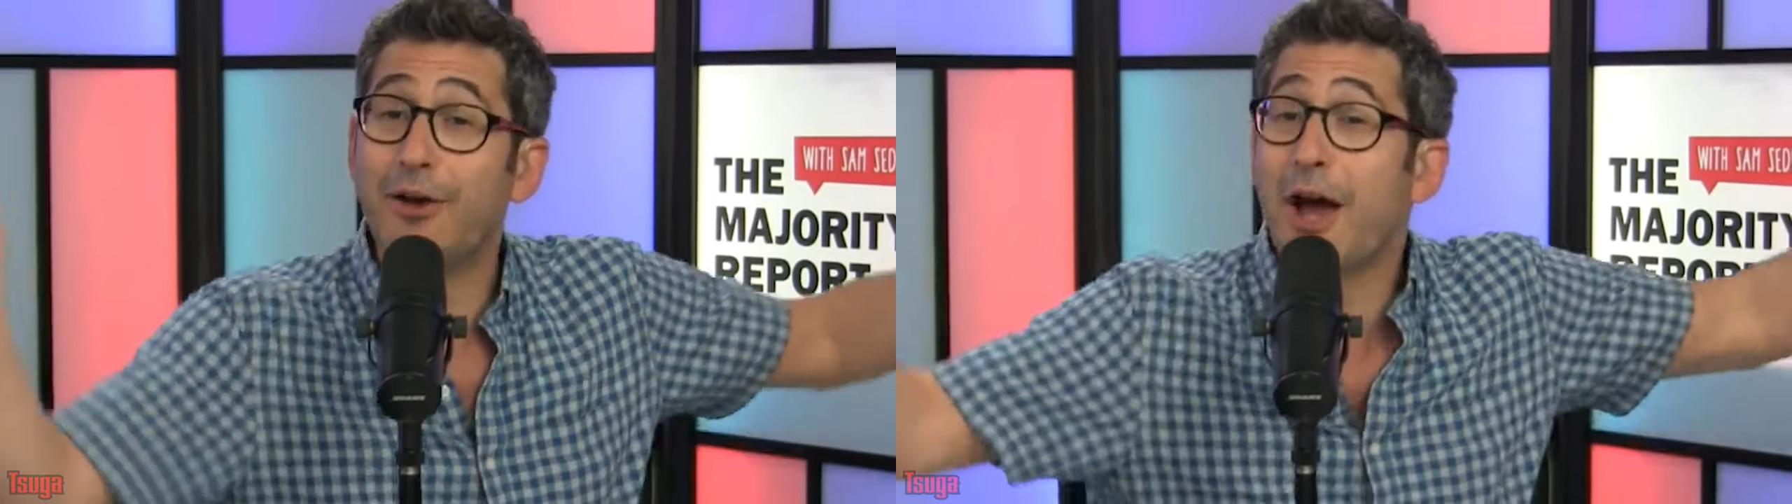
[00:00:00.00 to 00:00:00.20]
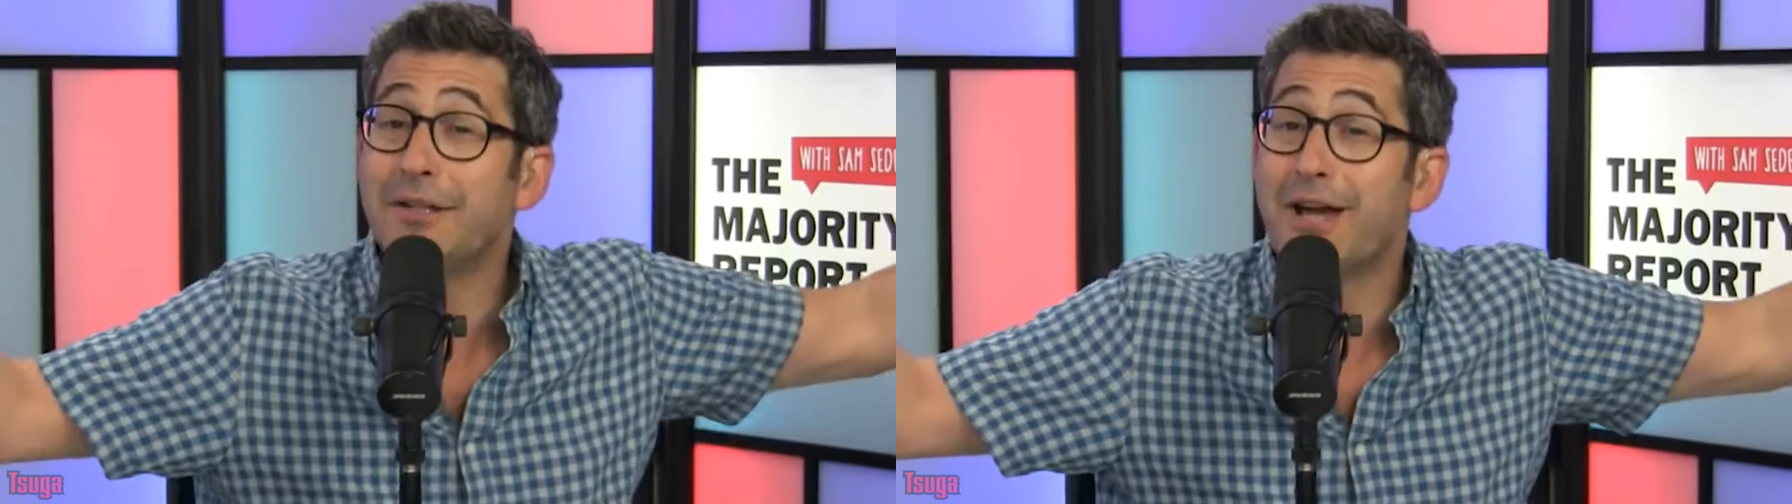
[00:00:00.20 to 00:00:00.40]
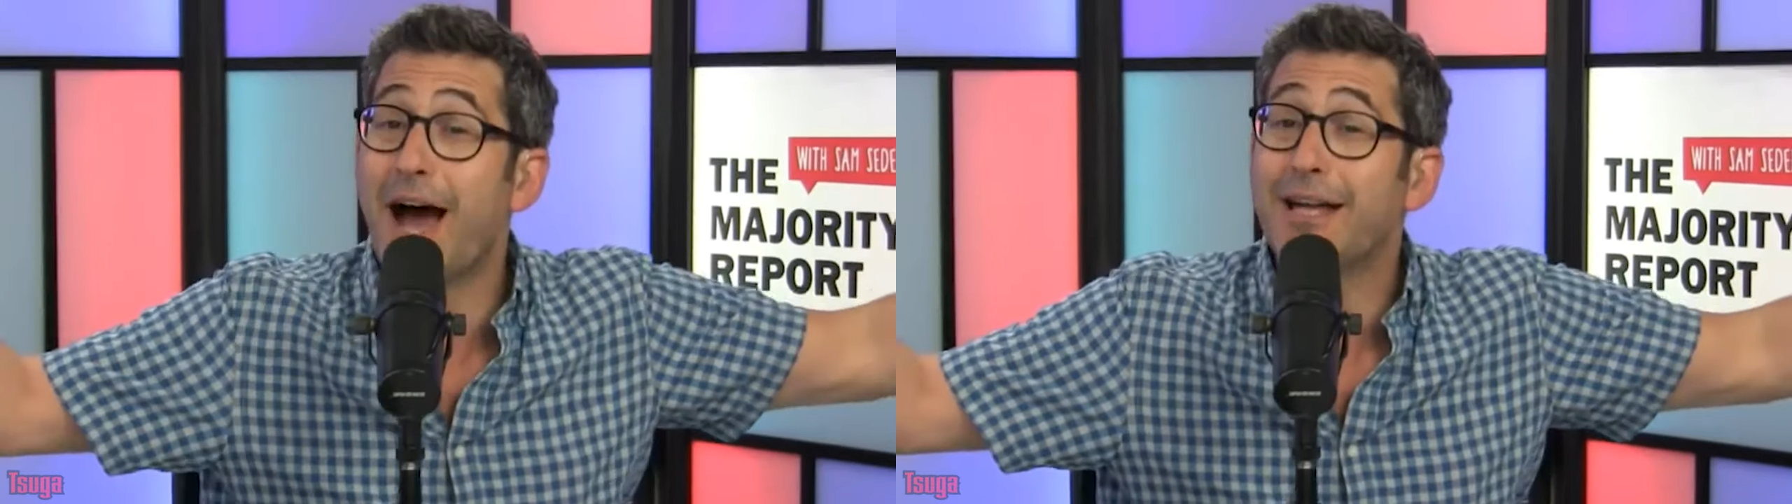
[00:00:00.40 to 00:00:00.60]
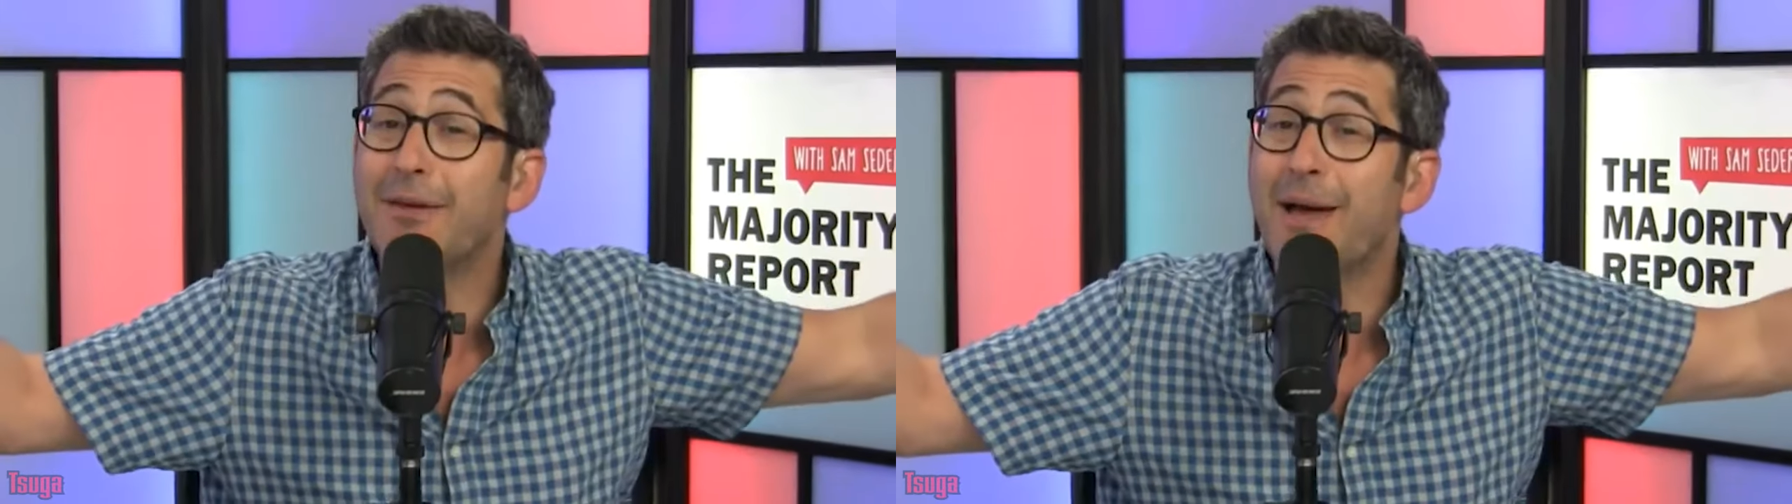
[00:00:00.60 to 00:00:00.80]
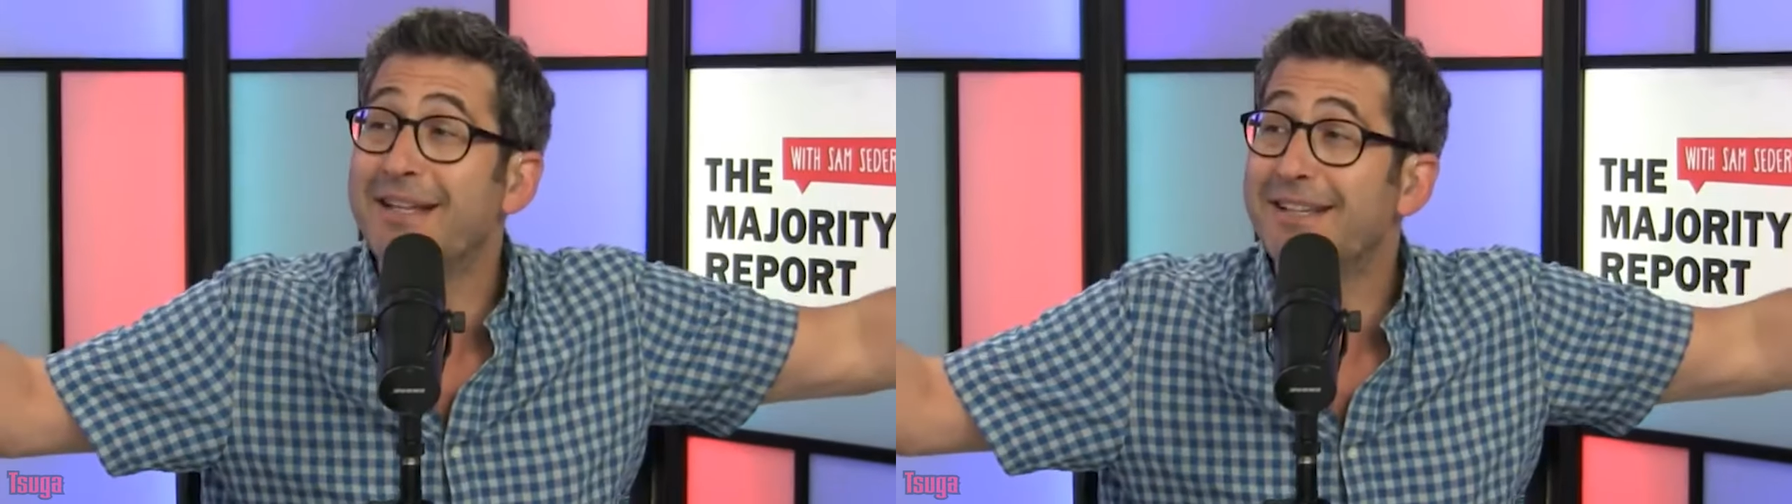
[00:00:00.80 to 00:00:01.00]
you're
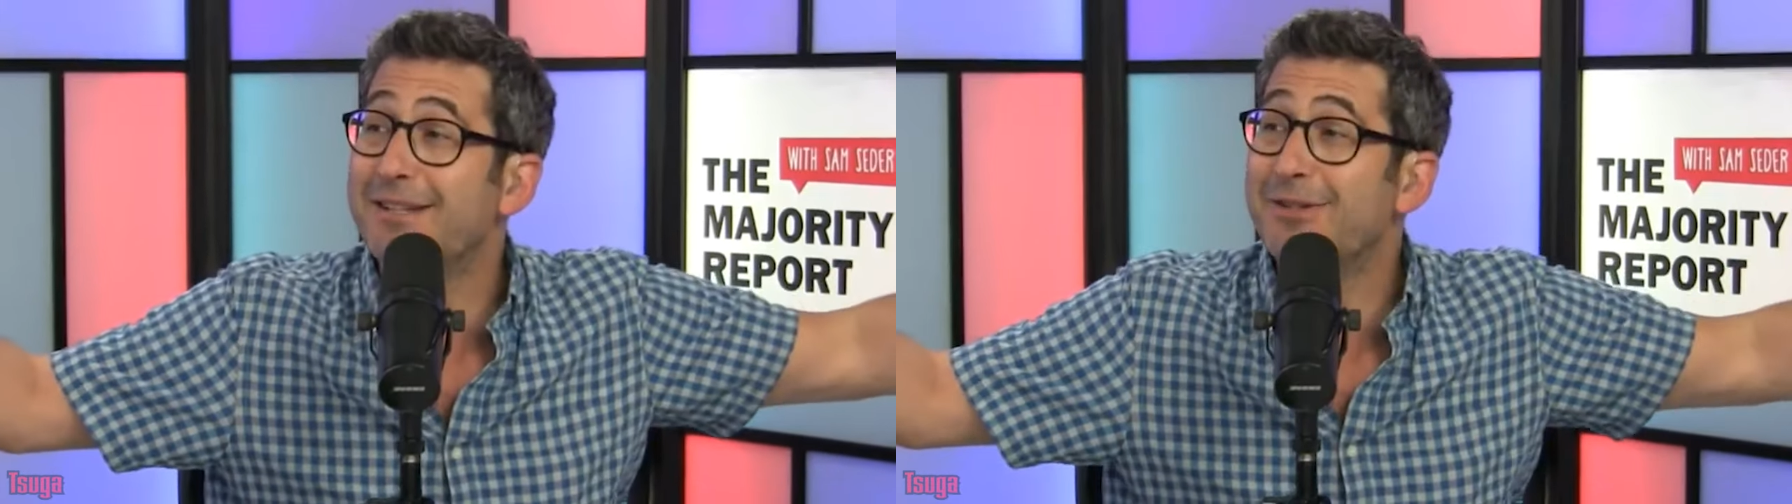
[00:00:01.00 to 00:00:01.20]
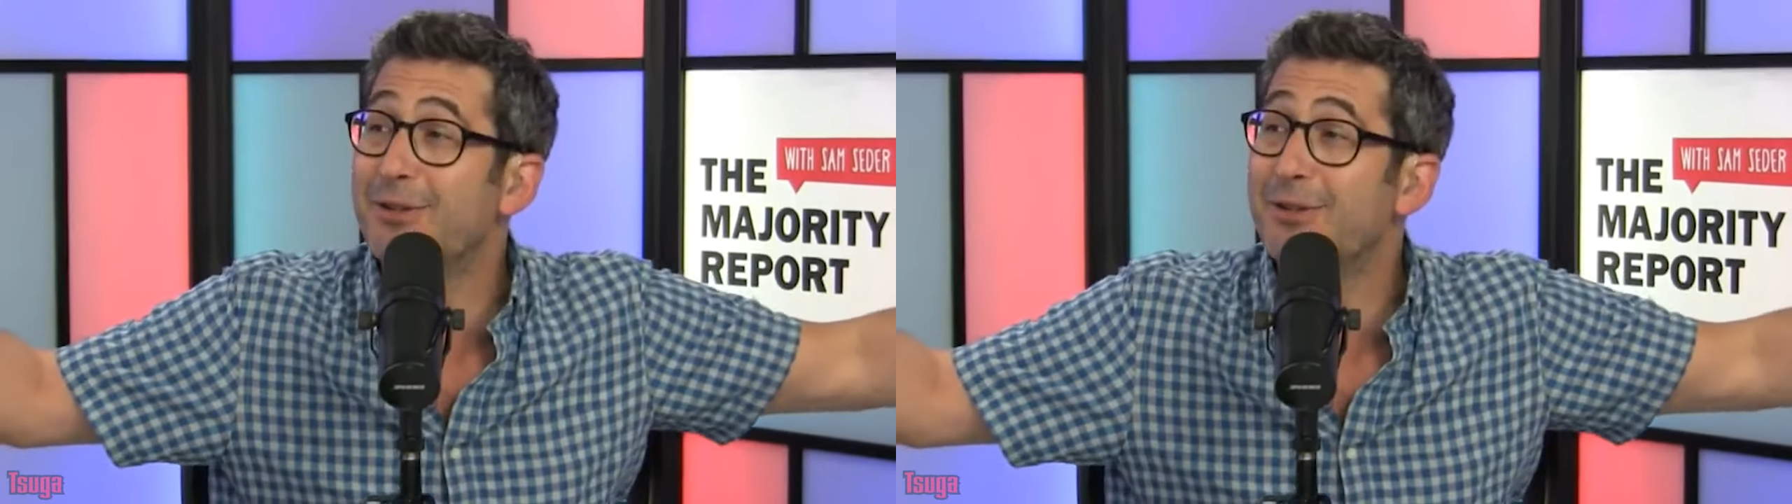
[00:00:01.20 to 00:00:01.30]
undocumented.